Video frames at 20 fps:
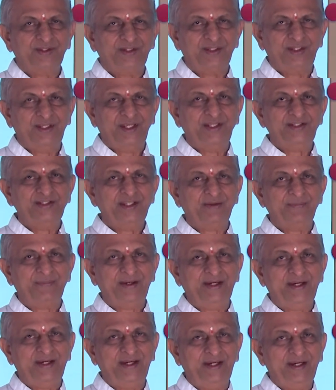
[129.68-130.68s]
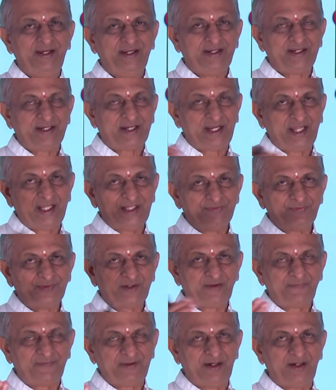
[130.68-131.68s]
either by transfer
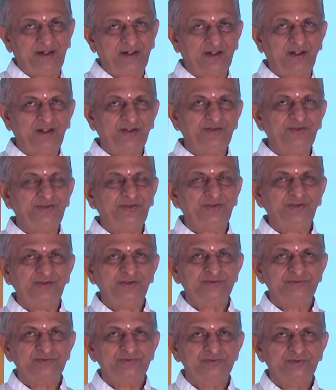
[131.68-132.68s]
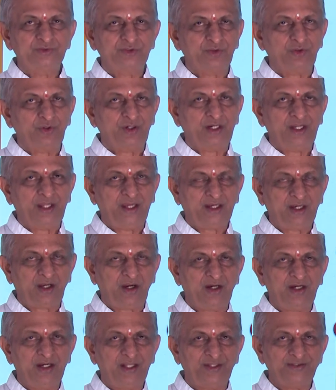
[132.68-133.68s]
of electrons called
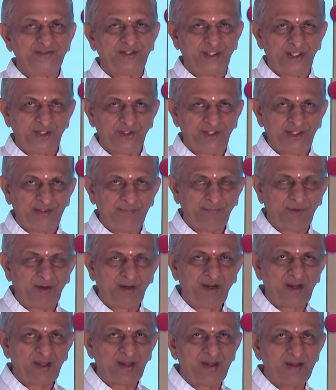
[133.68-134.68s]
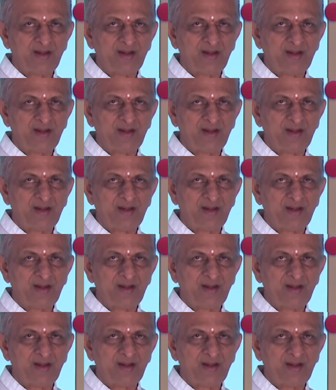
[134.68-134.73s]
as ionic bond,